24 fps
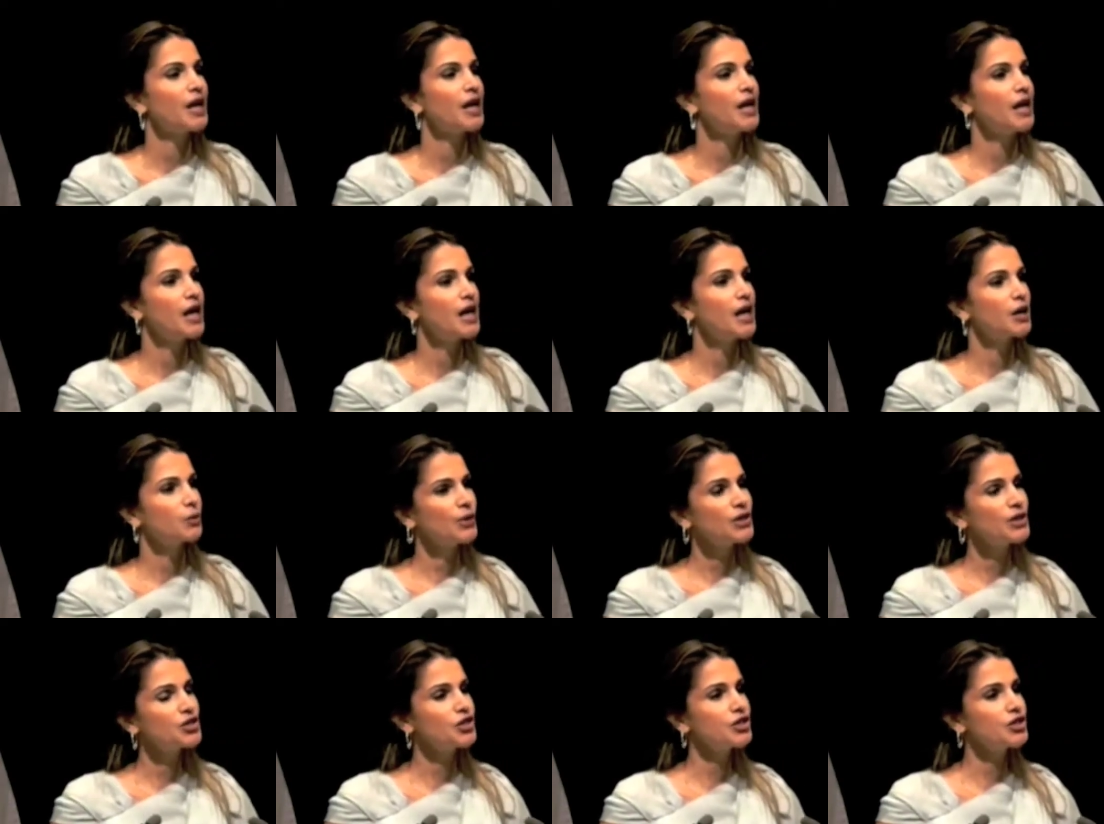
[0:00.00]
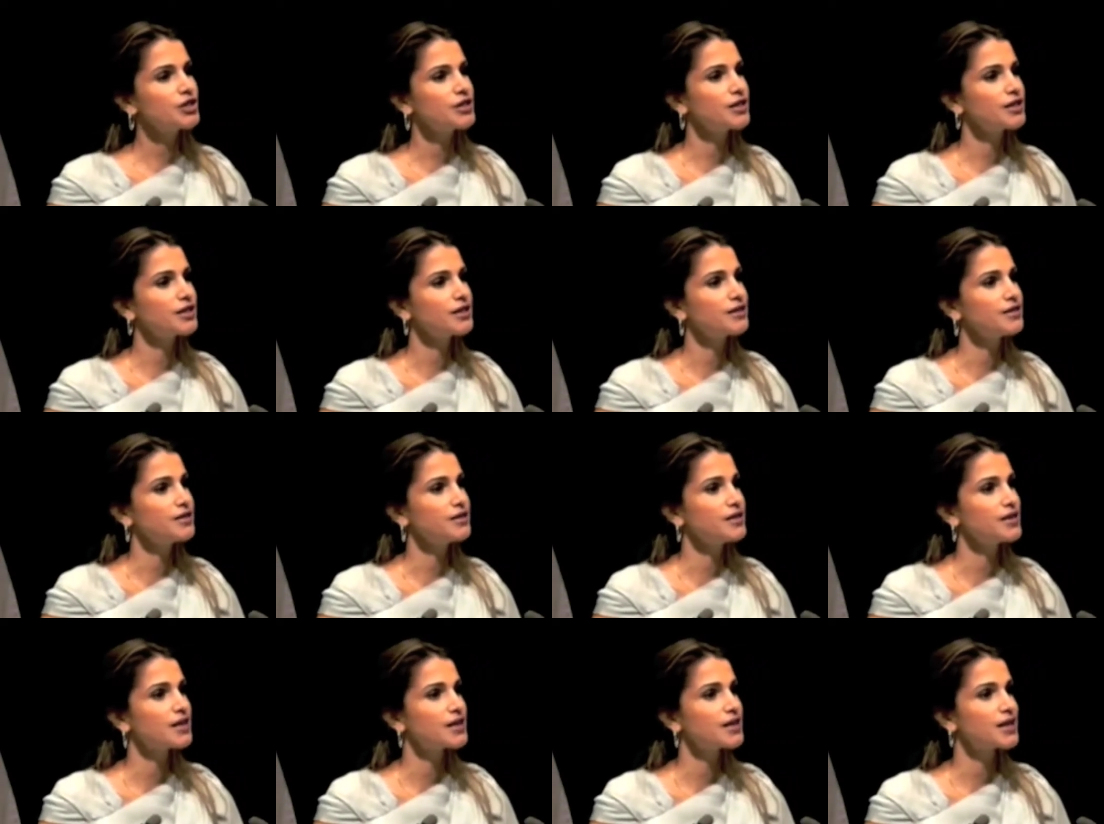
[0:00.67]
And when she
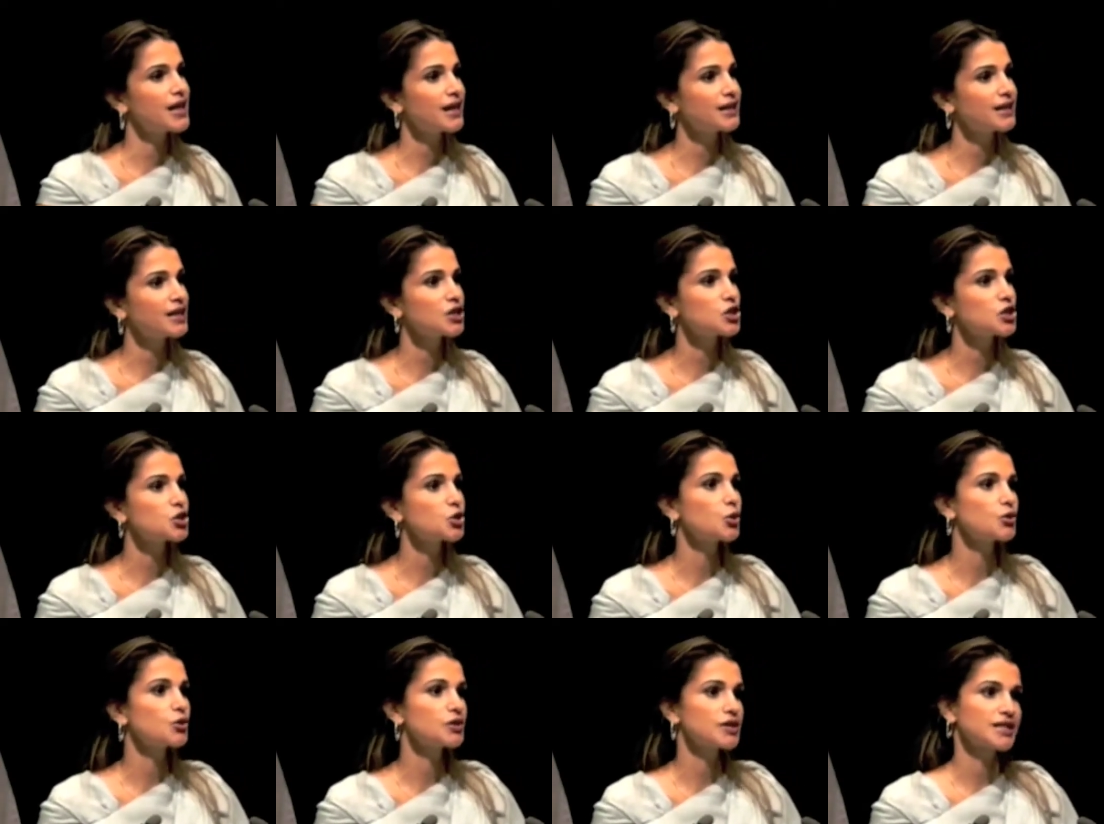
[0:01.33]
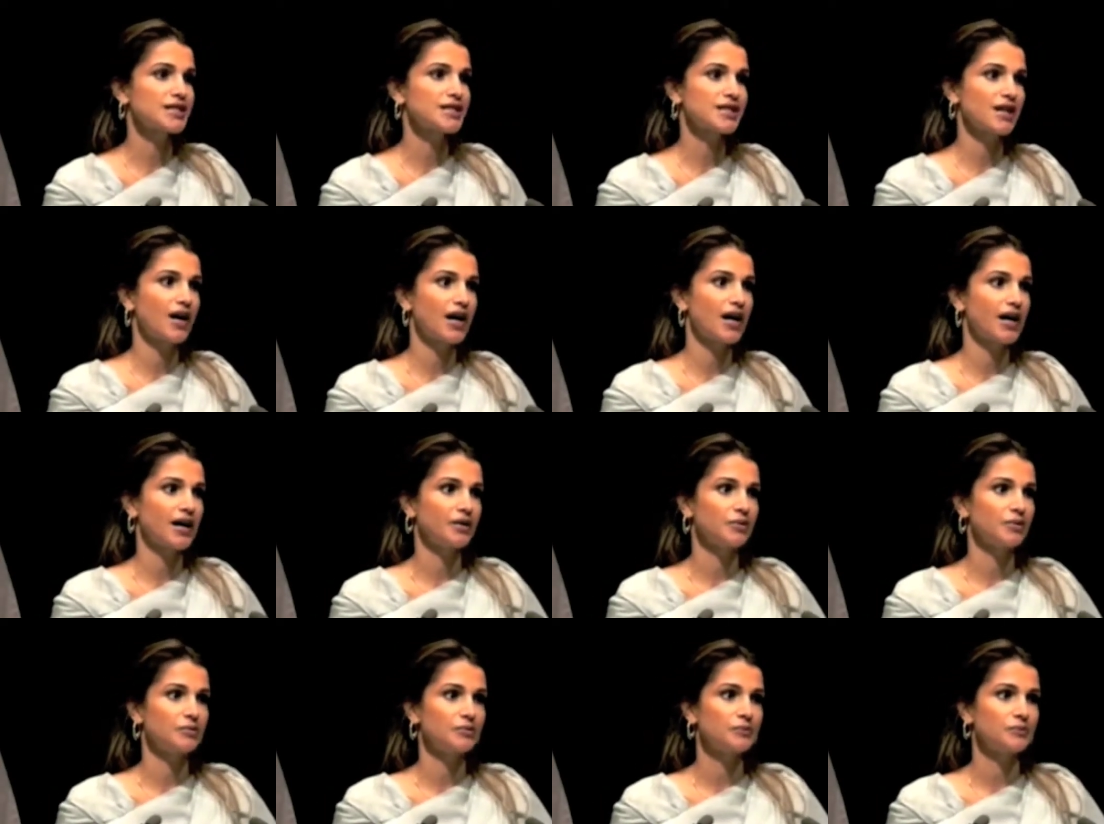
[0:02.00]
did, Raghda saw the sky.
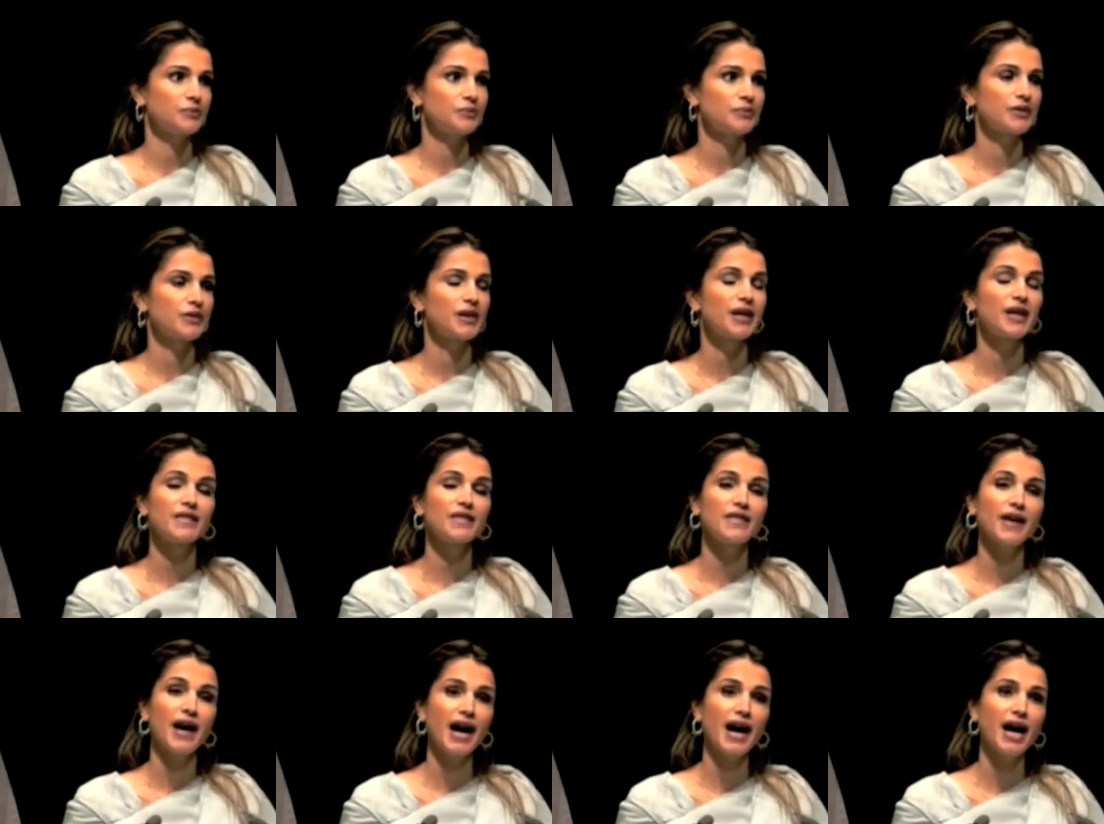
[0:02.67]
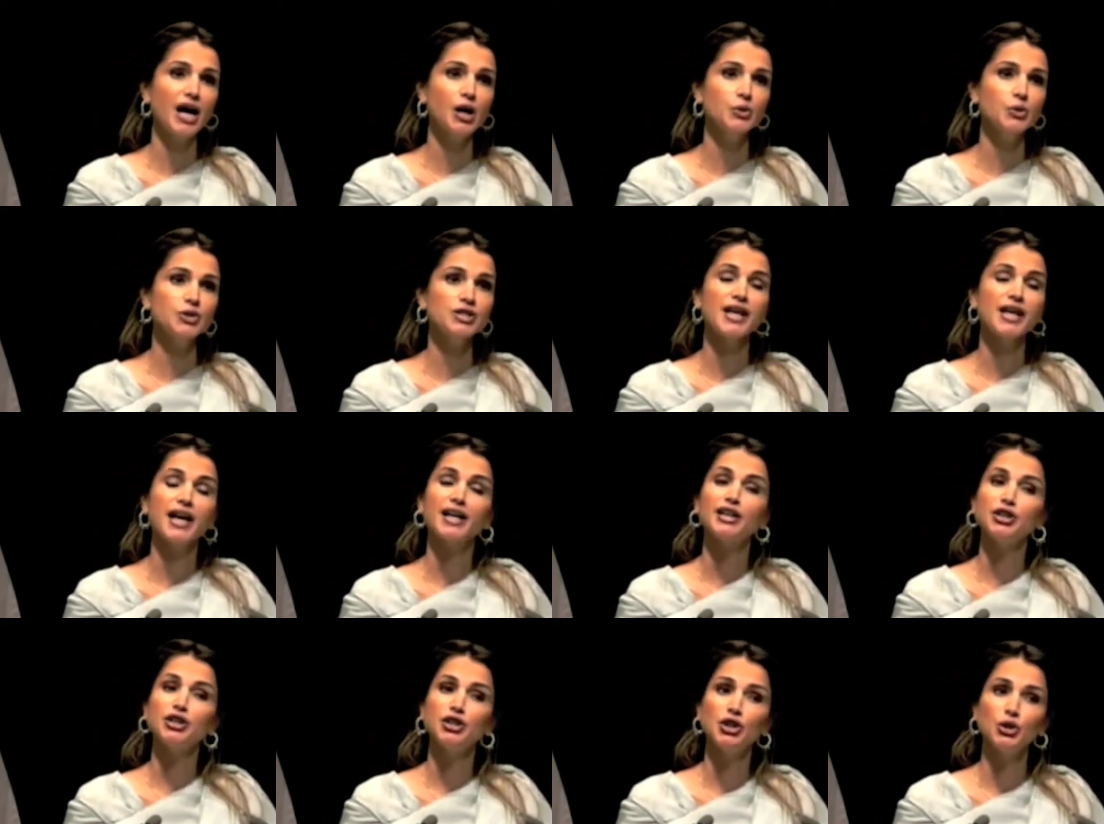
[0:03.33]
The house
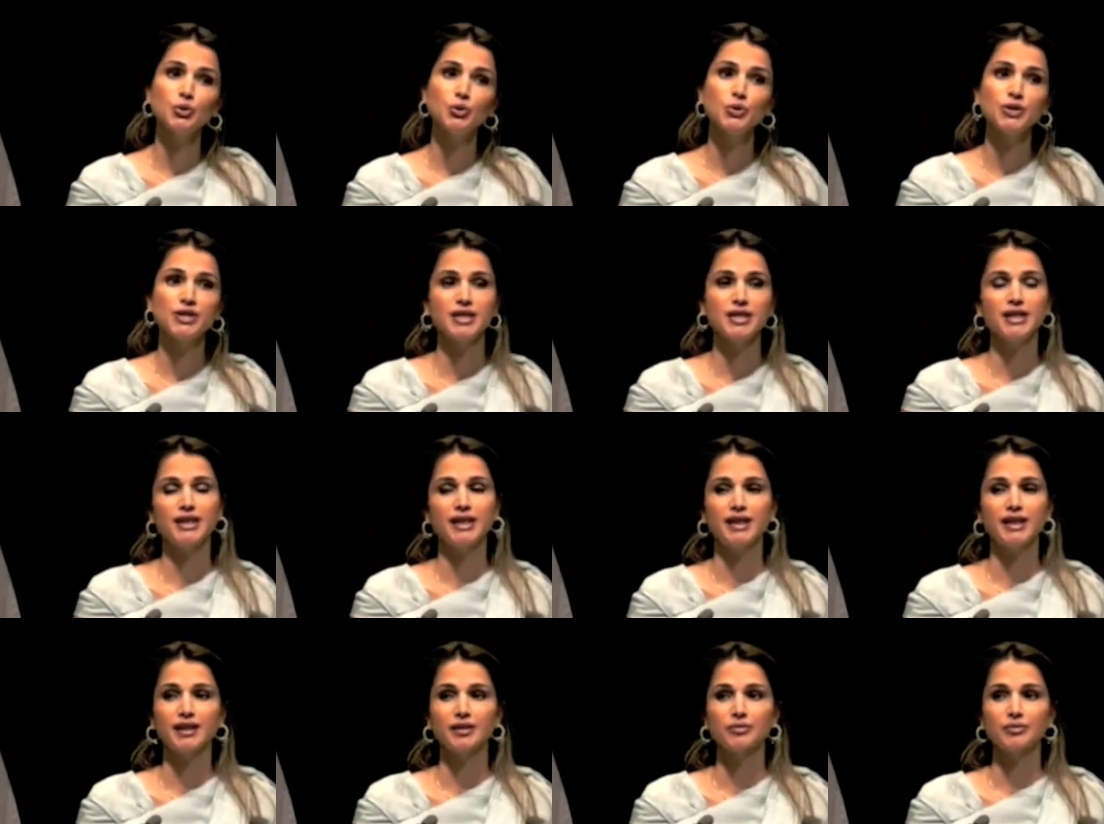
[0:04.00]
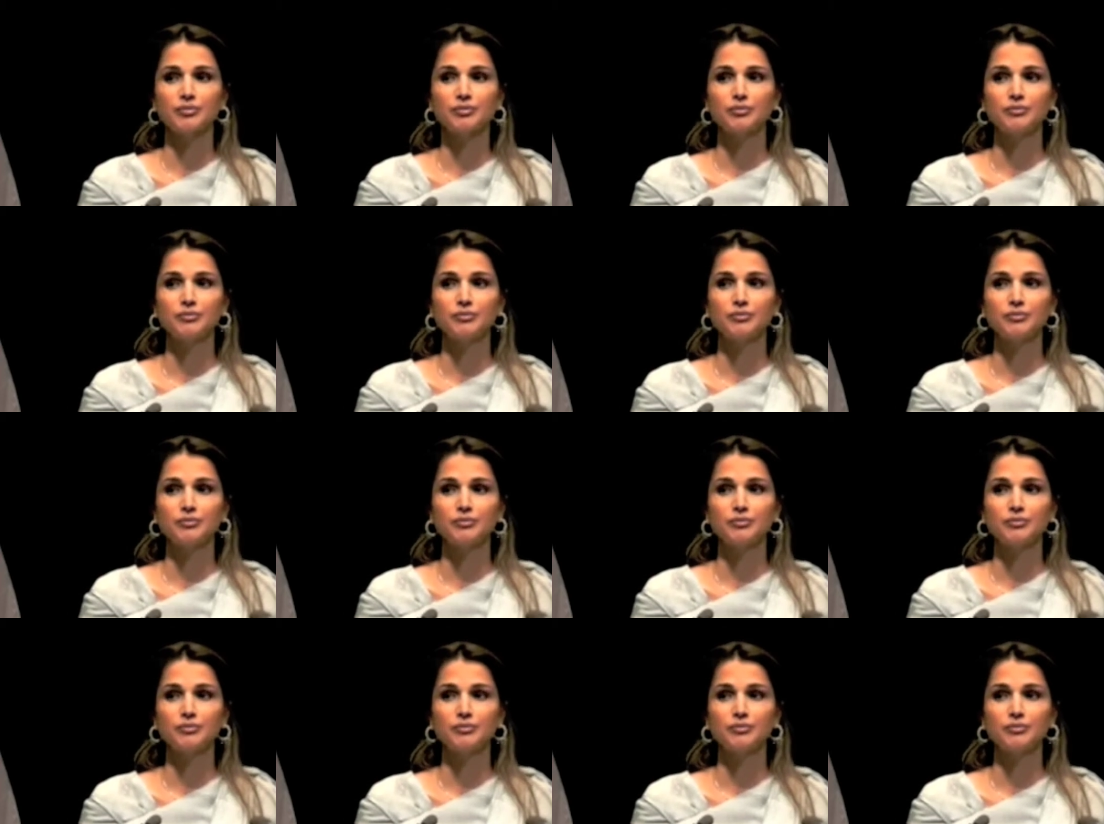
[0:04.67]
had no ceiling.